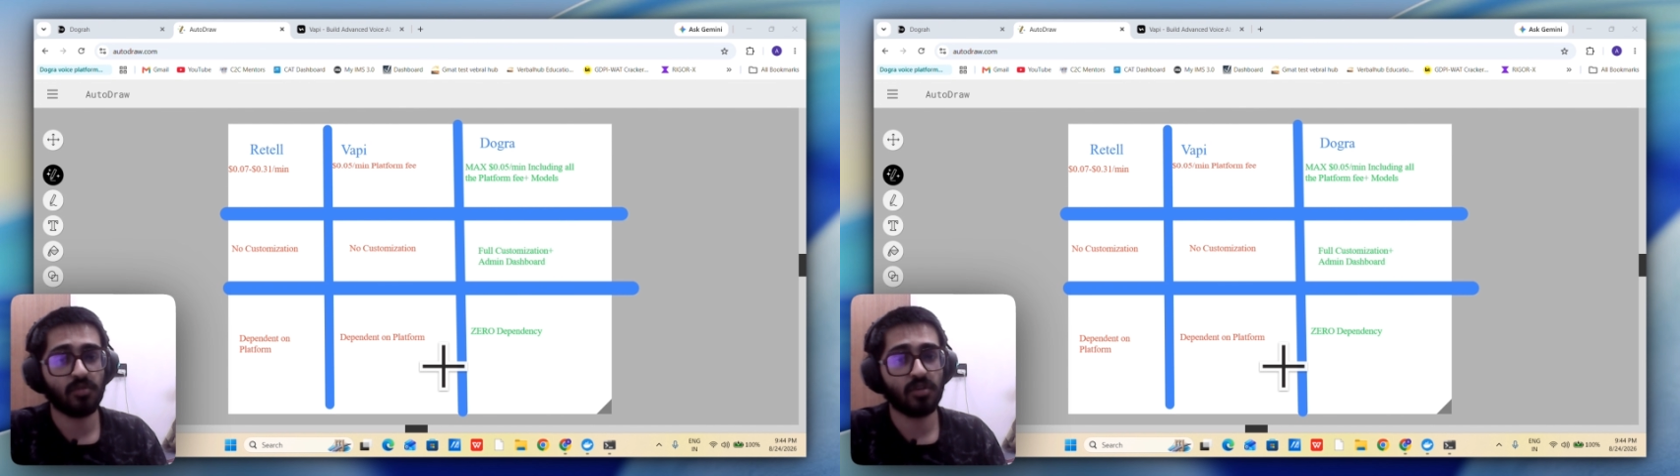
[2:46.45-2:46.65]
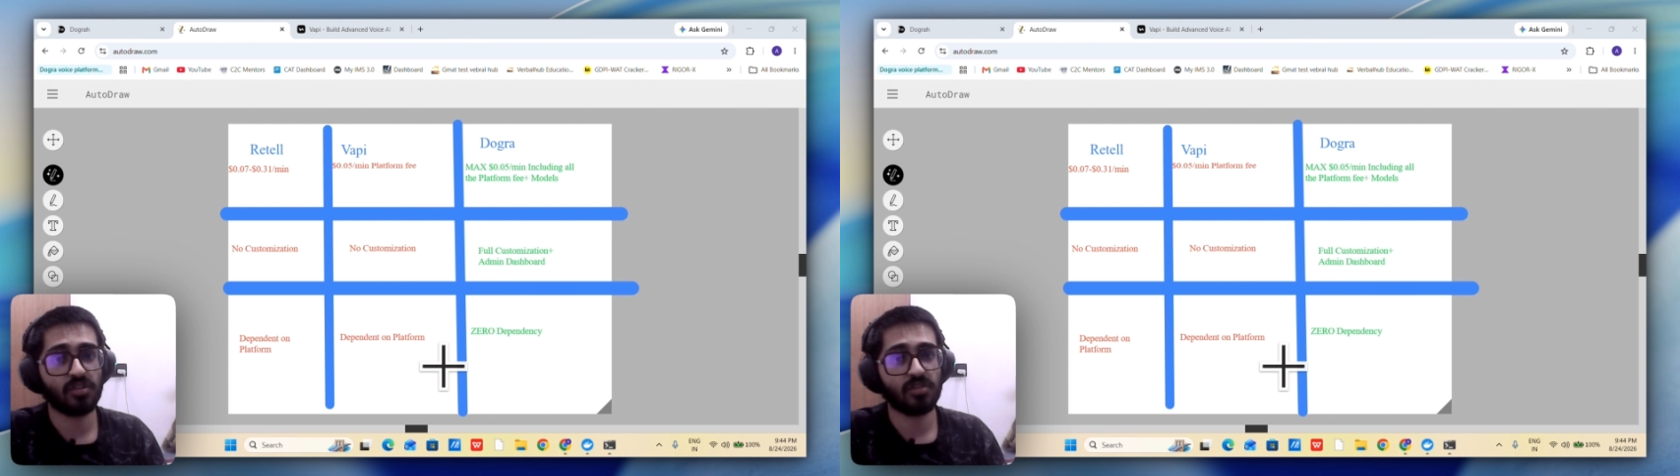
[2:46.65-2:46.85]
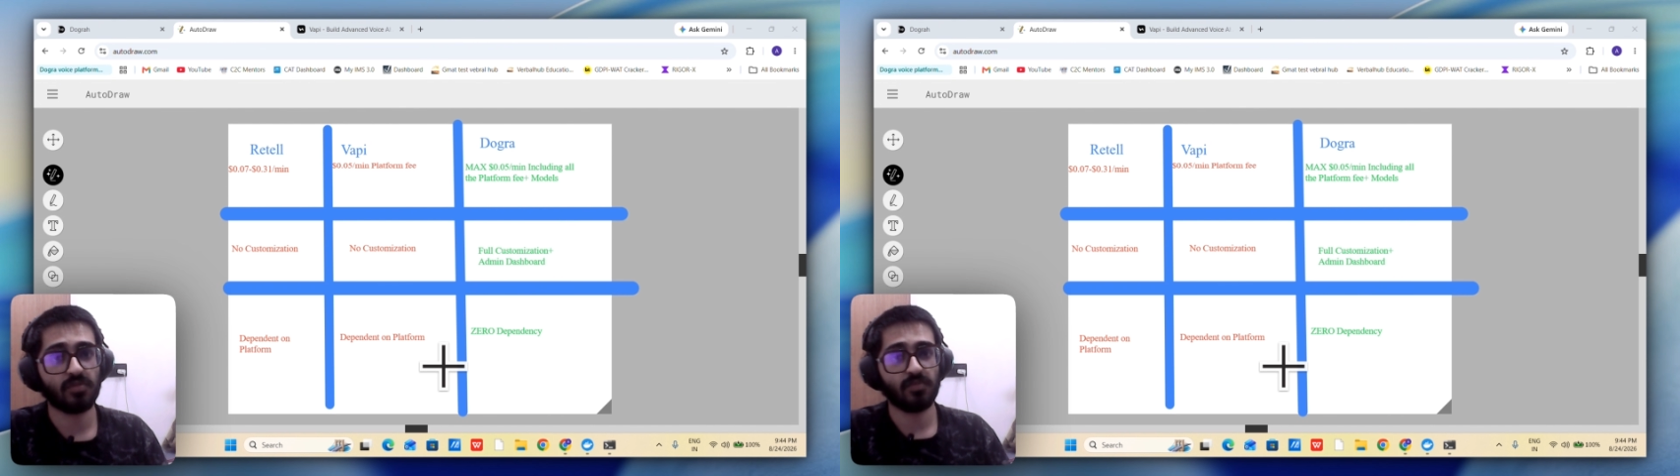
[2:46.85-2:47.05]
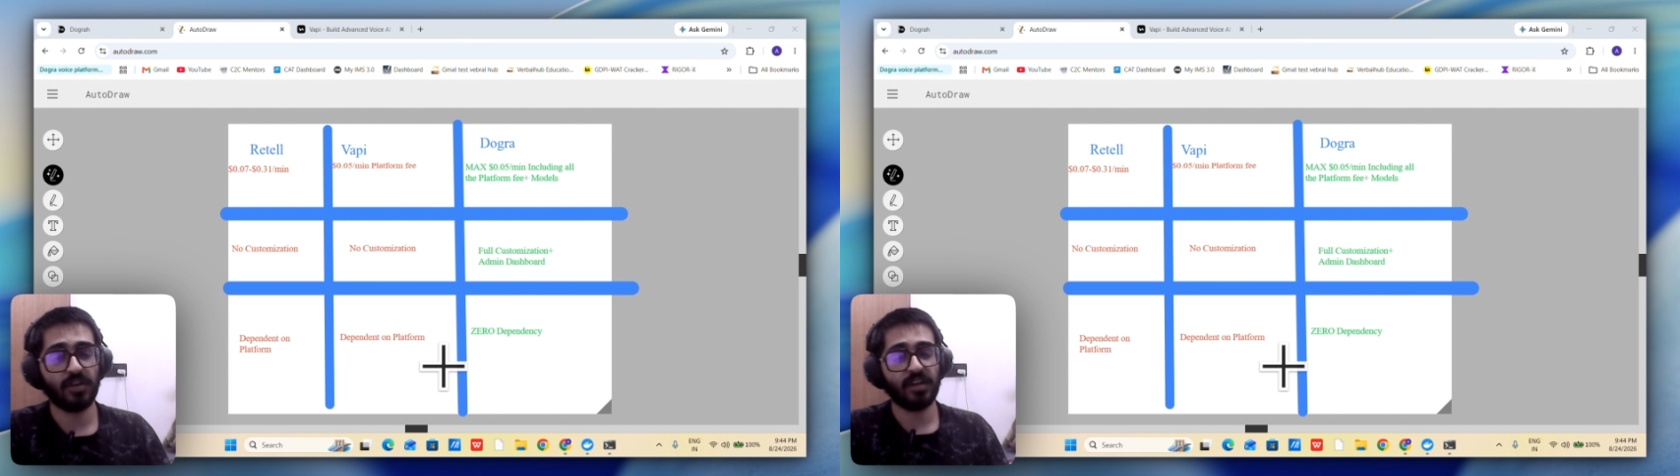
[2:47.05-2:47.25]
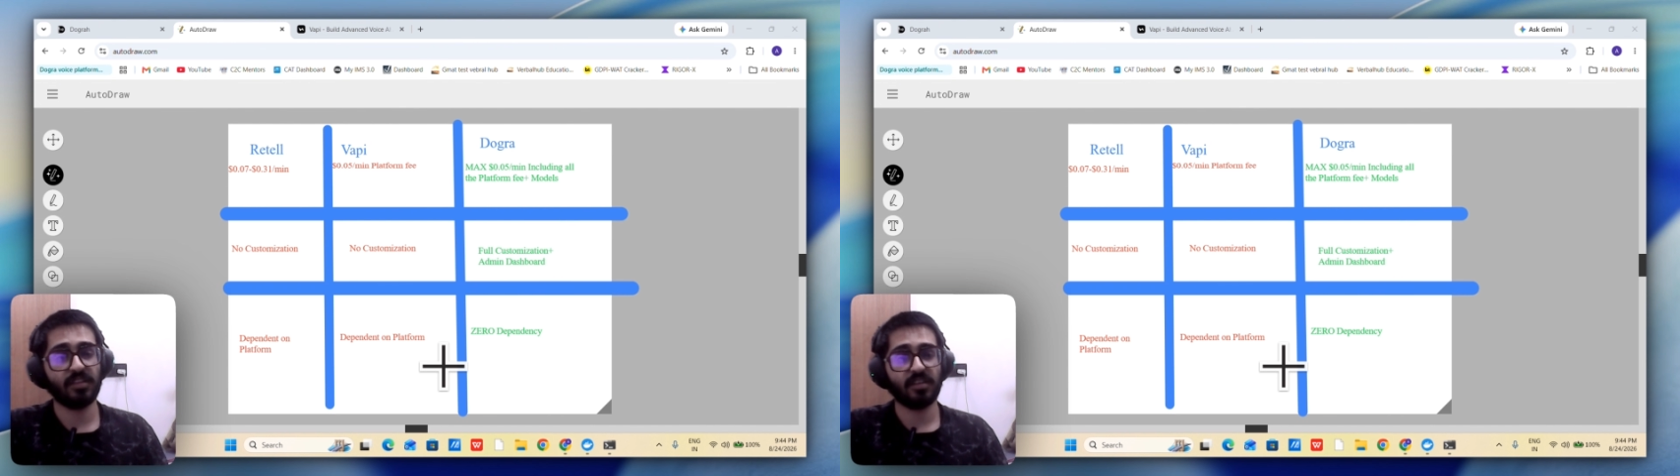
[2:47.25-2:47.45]
You are just
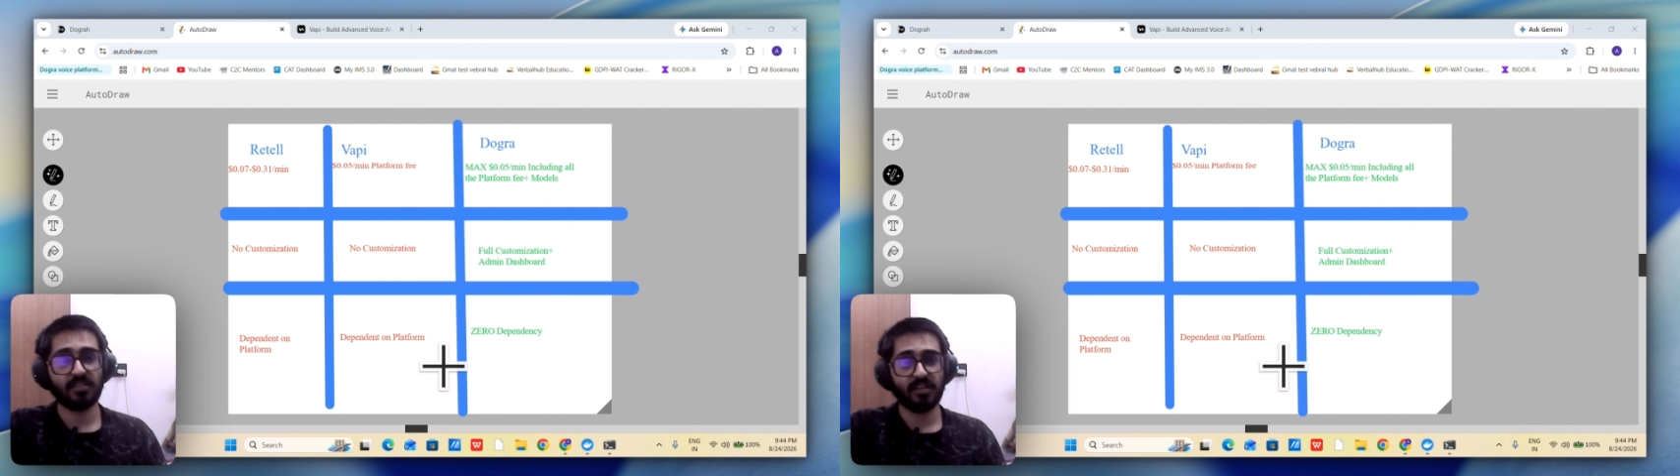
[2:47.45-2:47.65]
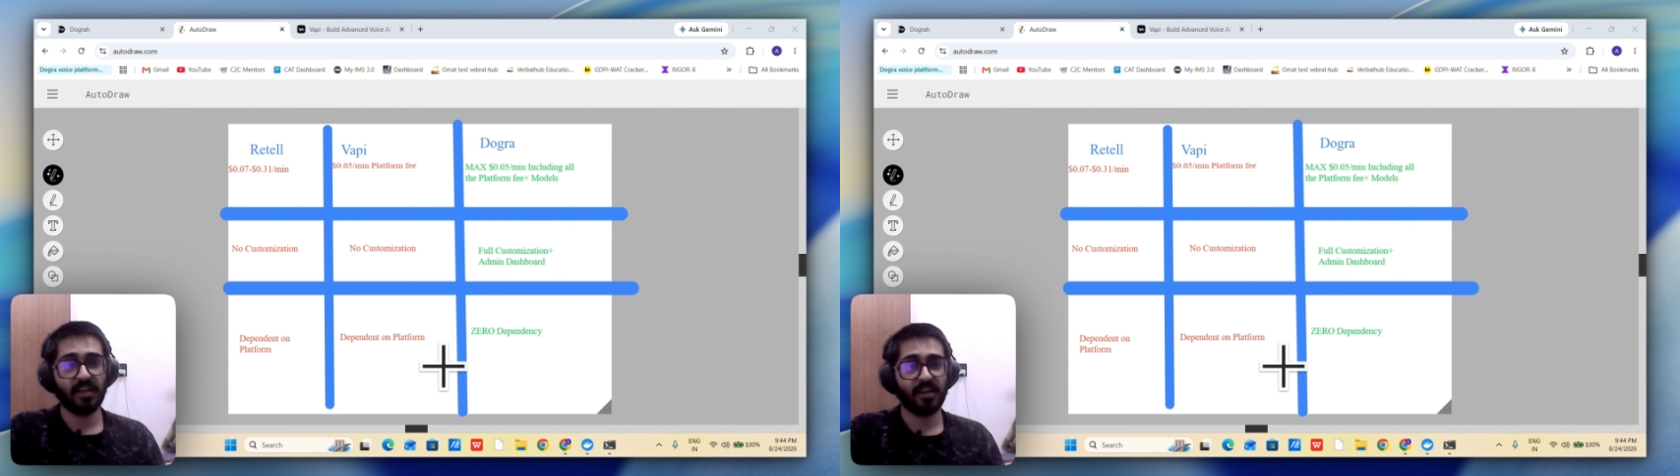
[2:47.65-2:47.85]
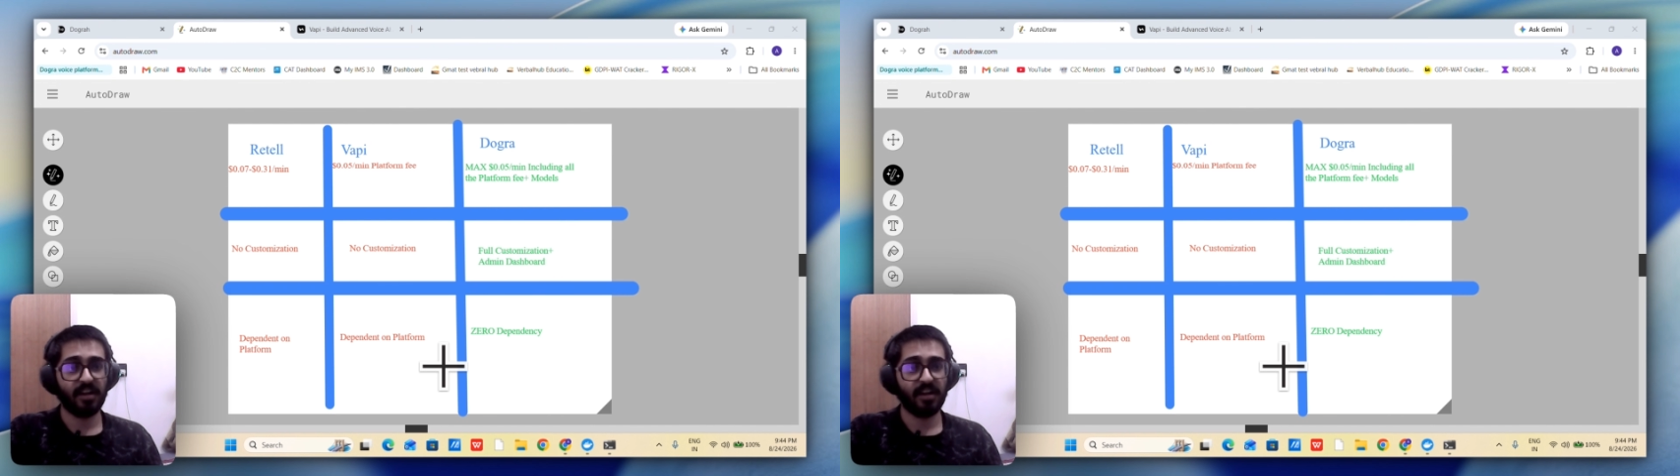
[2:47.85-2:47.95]
waiting there, sitting